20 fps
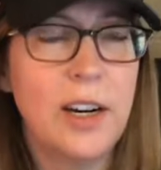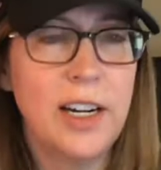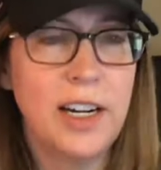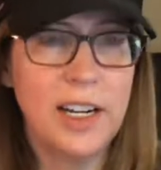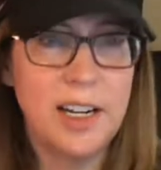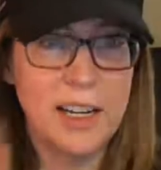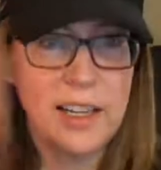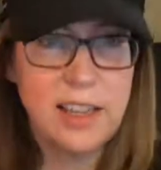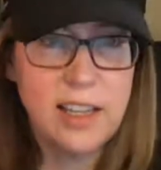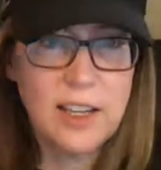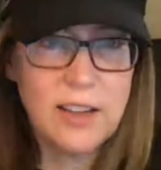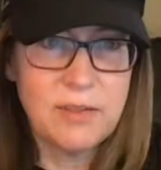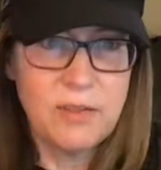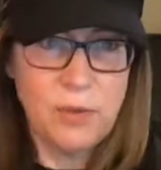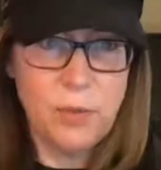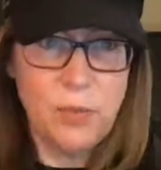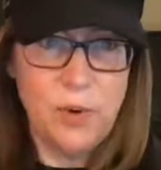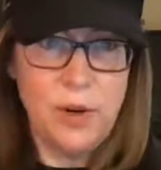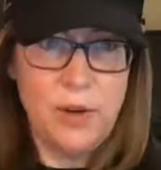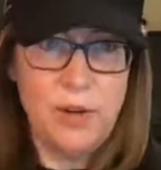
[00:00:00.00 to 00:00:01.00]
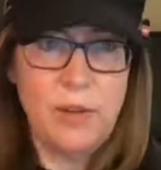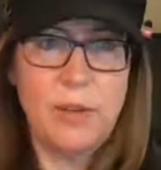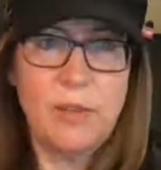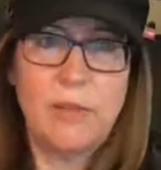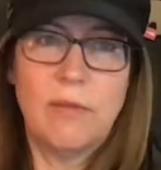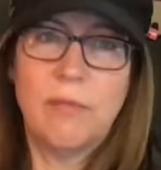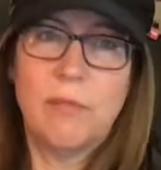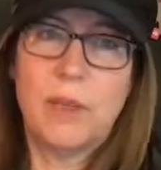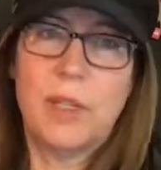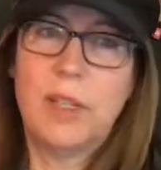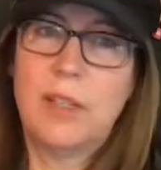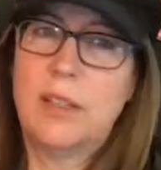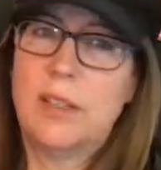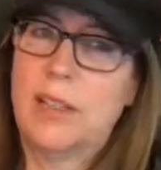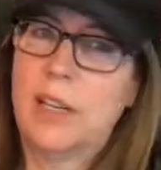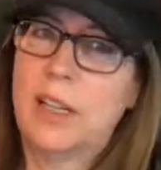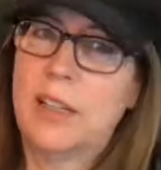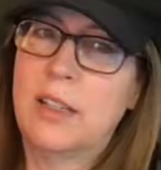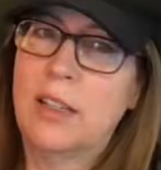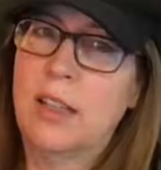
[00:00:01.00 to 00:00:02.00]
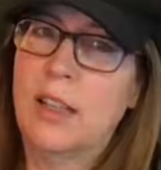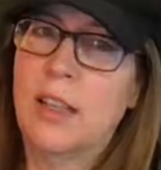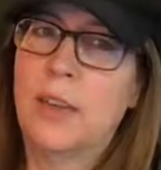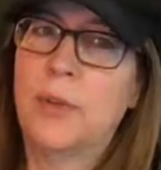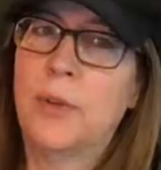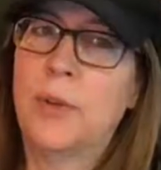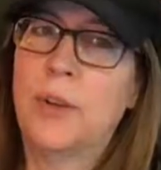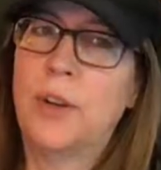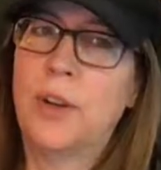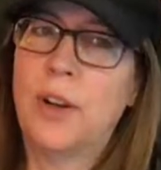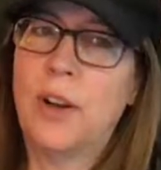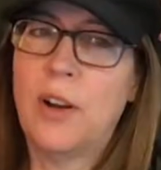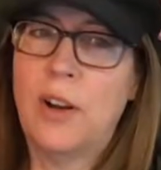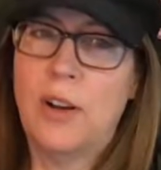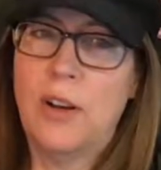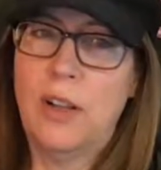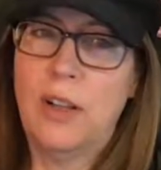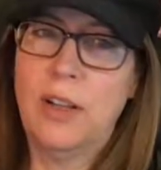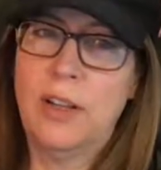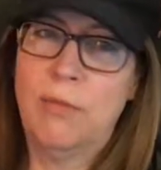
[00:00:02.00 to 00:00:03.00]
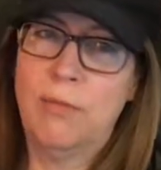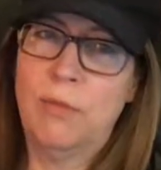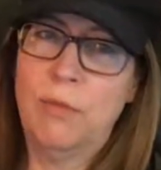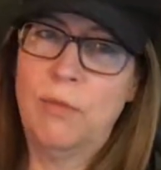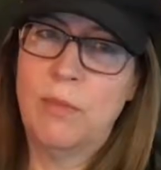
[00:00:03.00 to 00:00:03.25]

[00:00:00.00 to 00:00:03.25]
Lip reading: right, I gotta think of a weird but sexy thing for her to call him.